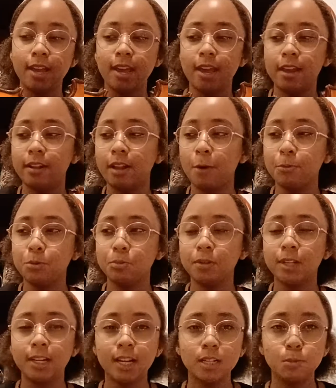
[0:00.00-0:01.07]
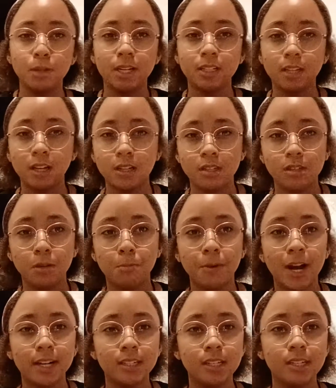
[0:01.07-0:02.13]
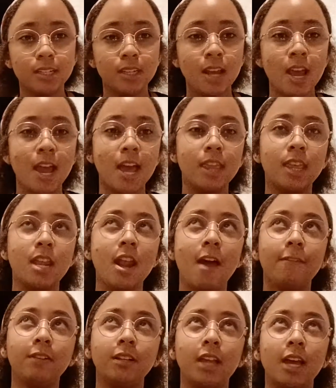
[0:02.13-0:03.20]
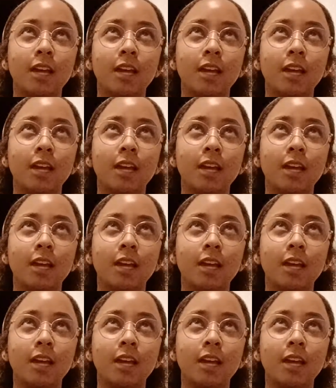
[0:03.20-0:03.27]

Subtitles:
And that was really nice because I could still practice, and then every